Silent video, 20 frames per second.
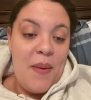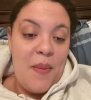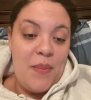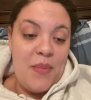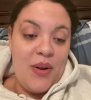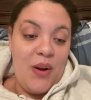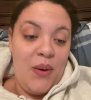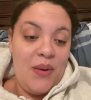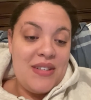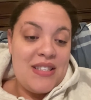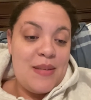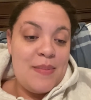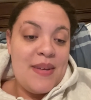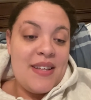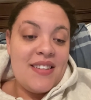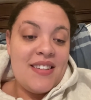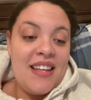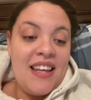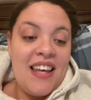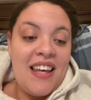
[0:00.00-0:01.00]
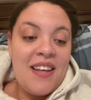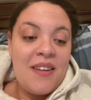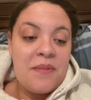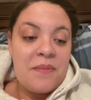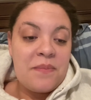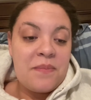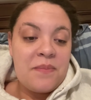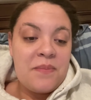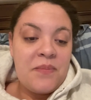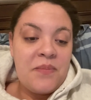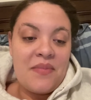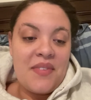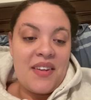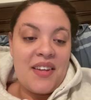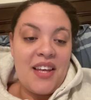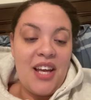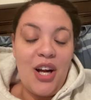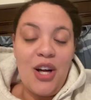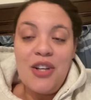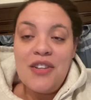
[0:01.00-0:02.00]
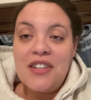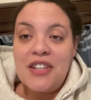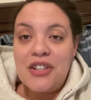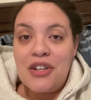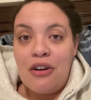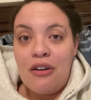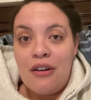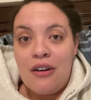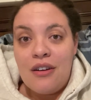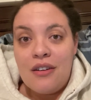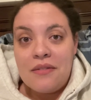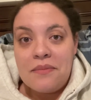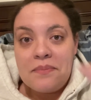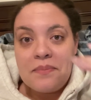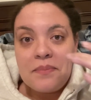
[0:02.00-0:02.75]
but ultimately, Carolyn girl,